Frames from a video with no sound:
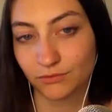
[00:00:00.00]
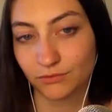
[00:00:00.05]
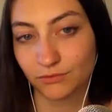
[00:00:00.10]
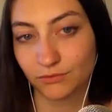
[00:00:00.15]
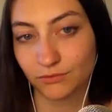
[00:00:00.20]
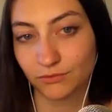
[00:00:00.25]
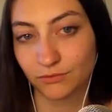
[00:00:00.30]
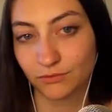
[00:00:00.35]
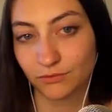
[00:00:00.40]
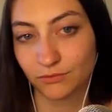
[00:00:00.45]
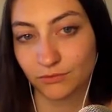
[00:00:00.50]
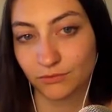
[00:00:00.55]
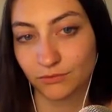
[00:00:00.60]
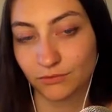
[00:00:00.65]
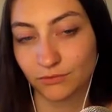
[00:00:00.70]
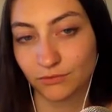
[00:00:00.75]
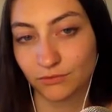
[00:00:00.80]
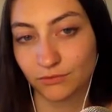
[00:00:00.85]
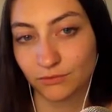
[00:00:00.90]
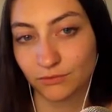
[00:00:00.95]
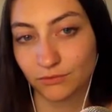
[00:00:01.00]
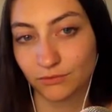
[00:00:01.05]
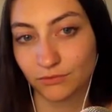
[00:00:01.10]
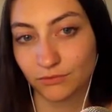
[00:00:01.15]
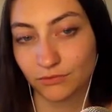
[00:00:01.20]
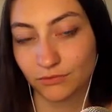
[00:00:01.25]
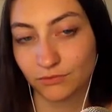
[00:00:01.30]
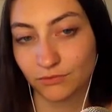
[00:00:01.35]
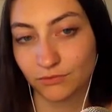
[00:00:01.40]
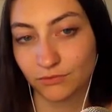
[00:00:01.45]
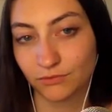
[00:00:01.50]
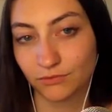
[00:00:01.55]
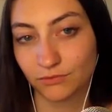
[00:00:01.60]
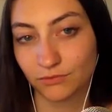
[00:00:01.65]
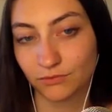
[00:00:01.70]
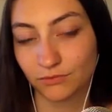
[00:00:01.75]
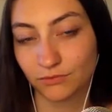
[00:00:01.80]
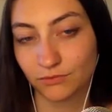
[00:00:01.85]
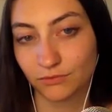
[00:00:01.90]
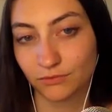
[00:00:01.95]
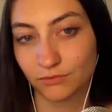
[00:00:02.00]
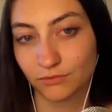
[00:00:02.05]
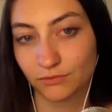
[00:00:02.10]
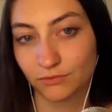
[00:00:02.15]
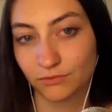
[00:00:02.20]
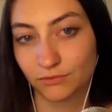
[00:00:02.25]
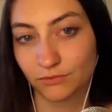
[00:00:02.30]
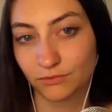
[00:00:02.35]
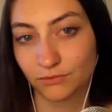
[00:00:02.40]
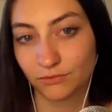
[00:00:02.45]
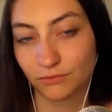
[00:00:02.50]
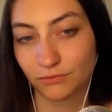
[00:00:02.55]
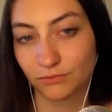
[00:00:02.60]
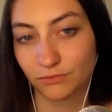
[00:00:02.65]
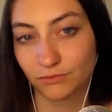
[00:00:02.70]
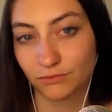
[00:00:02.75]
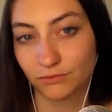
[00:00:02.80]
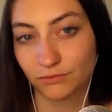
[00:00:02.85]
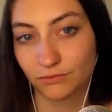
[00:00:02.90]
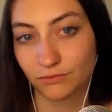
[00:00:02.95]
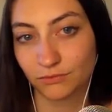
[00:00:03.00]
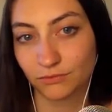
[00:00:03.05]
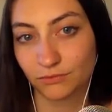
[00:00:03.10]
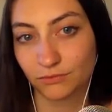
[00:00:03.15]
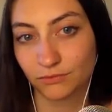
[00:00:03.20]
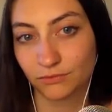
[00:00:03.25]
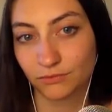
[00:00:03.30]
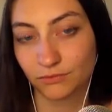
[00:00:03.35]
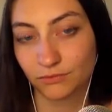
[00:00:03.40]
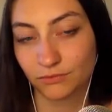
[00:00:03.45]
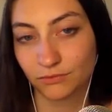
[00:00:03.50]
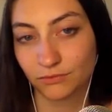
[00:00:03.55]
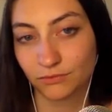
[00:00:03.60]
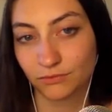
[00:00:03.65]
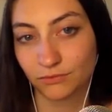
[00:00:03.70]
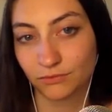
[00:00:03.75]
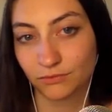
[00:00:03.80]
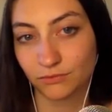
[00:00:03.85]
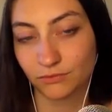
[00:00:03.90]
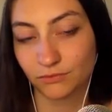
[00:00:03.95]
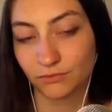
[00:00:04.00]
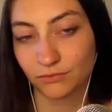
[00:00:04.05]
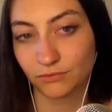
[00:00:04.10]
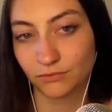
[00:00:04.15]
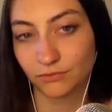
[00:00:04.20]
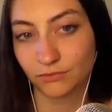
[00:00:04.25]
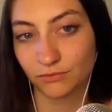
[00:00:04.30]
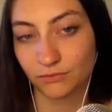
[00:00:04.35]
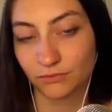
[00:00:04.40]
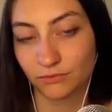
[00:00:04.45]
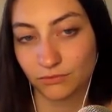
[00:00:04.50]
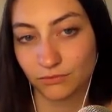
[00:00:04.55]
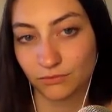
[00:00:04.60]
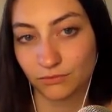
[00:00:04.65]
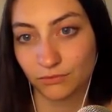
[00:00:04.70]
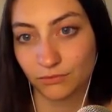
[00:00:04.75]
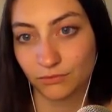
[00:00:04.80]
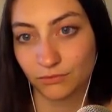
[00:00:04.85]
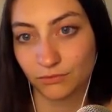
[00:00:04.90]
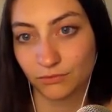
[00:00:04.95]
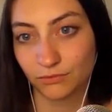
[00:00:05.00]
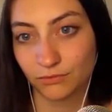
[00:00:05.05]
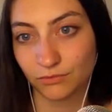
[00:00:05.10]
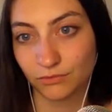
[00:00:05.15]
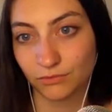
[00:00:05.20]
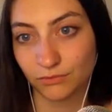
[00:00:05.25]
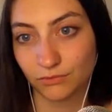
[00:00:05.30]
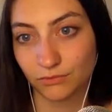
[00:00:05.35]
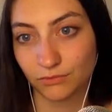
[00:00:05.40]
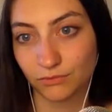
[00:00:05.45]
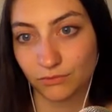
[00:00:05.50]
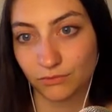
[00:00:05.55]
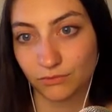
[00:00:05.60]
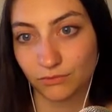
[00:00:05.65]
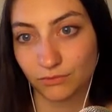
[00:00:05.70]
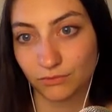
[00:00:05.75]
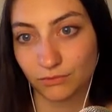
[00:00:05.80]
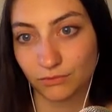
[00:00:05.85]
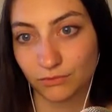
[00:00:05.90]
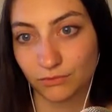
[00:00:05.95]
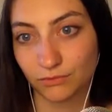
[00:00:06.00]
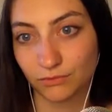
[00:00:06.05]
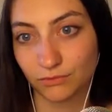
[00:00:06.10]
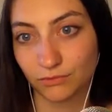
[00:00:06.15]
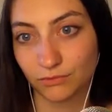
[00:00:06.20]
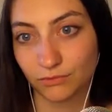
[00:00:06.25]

The person shown says nothing.